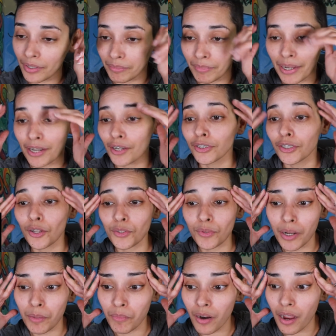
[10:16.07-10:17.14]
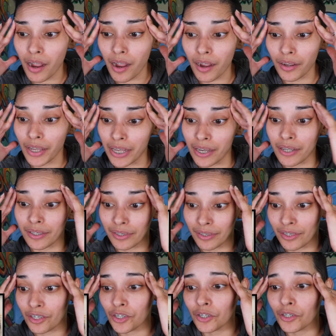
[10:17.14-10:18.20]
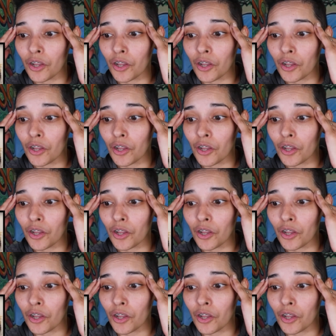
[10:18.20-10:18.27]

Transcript: My girl knows when I'm wrong, and she